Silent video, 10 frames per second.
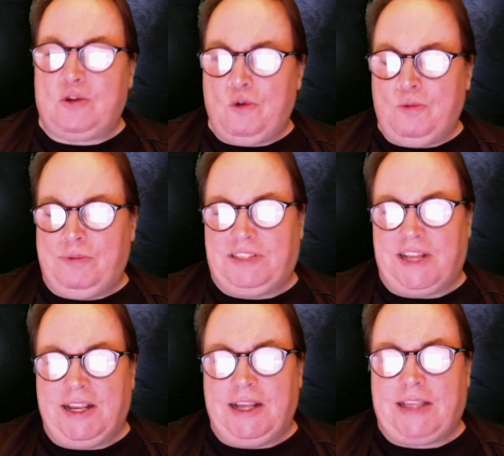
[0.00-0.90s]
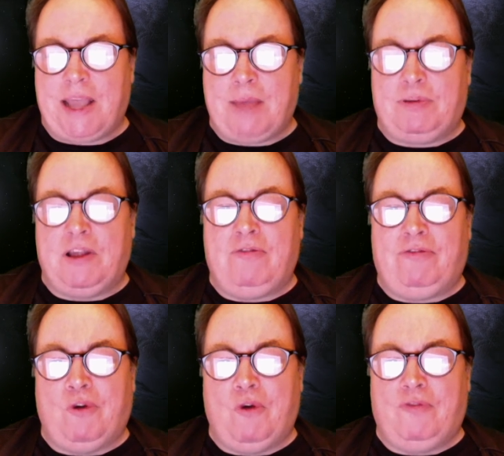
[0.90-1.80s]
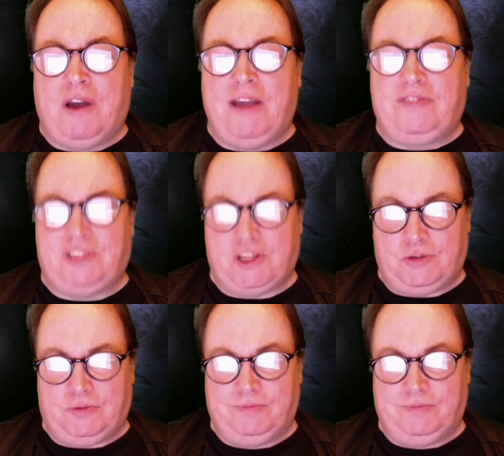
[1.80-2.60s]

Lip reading: orbiting Kepler 452.